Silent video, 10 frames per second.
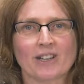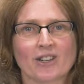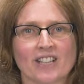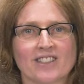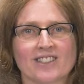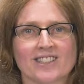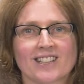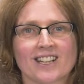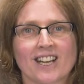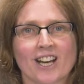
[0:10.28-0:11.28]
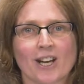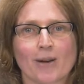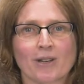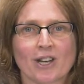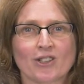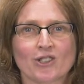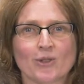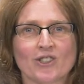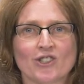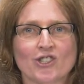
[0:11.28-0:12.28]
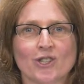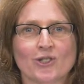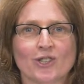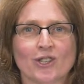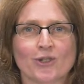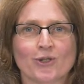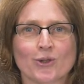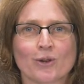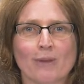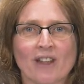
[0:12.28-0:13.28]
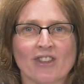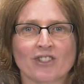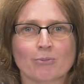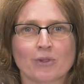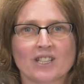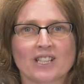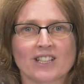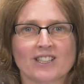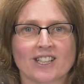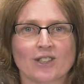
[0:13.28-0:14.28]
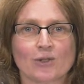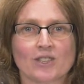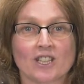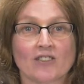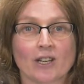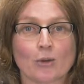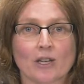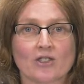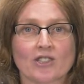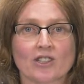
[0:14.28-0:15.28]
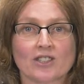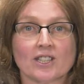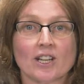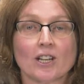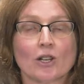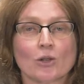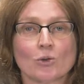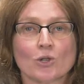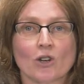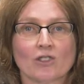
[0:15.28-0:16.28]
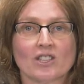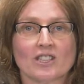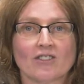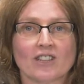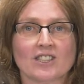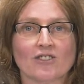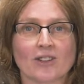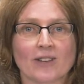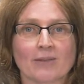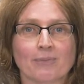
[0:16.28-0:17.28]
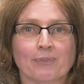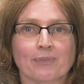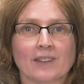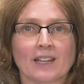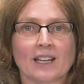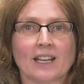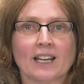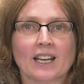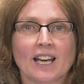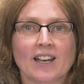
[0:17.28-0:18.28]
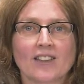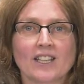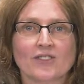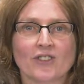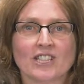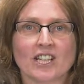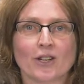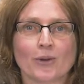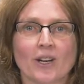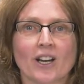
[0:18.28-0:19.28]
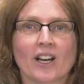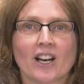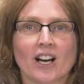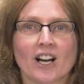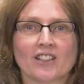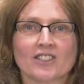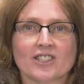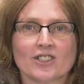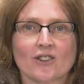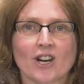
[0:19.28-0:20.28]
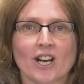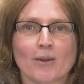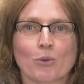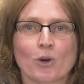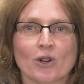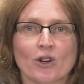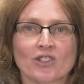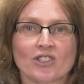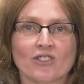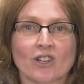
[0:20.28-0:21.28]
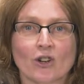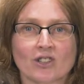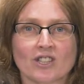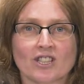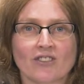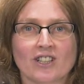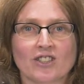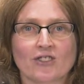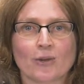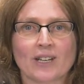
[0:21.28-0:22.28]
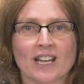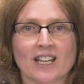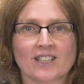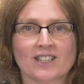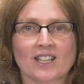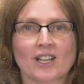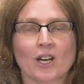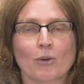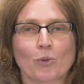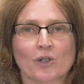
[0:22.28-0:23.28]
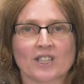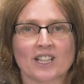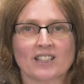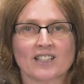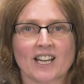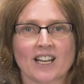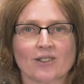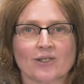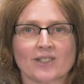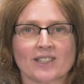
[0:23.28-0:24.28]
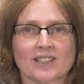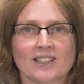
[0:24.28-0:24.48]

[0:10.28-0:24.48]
Collins, and I'm going to introduce you to a method of pre-testing your survey questions called cognitive interviewing. In this video, I'll describe what cognitive interviewing is and what it entails.